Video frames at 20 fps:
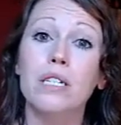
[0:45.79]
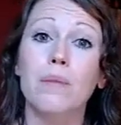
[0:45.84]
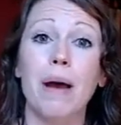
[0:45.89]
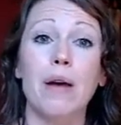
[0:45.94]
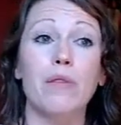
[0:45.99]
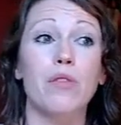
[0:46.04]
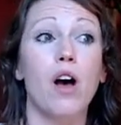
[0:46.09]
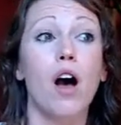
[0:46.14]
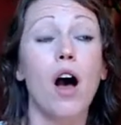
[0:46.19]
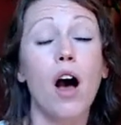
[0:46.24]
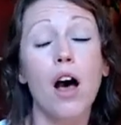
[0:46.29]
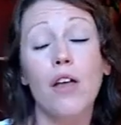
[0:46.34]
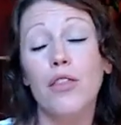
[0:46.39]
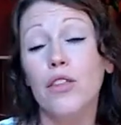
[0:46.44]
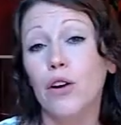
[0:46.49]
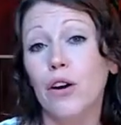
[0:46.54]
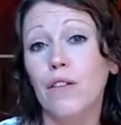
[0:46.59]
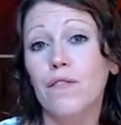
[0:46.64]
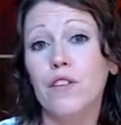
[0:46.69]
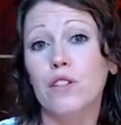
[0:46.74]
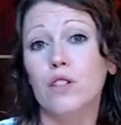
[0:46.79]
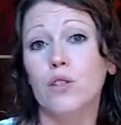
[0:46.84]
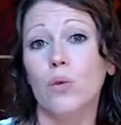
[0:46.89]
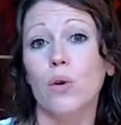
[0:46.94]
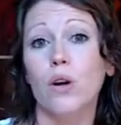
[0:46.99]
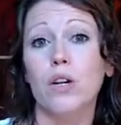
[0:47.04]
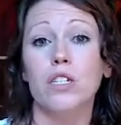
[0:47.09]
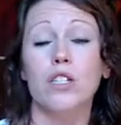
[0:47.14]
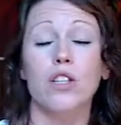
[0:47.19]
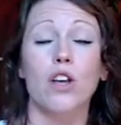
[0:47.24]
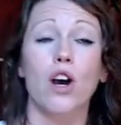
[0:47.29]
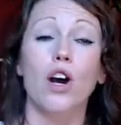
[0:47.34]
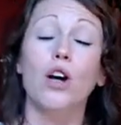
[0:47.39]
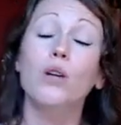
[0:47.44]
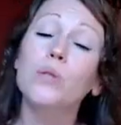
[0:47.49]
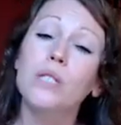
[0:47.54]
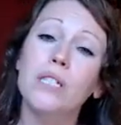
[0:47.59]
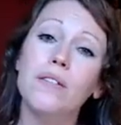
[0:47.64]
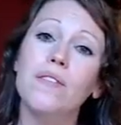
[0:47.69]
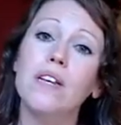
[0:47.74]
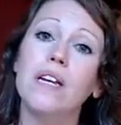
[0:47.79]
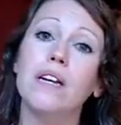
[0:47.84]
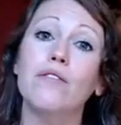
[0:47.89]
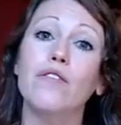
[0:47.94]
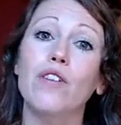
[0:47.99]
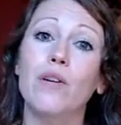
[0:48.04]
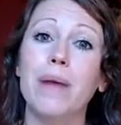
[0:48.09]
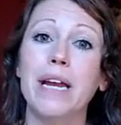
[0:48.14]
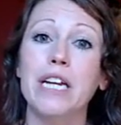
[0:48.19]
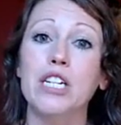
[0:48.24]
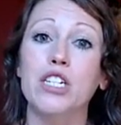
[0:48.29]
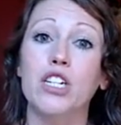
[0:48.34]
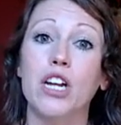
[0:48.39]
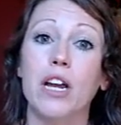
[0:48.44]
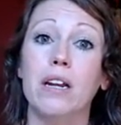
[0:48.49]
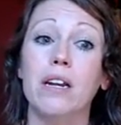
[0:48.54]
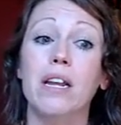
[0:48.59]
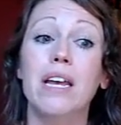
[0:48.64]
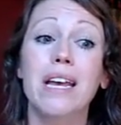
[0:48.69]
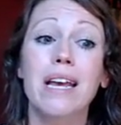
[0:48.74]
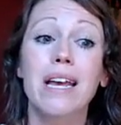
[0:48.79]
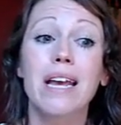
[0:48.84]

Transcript: about the author of the source, the host of the information,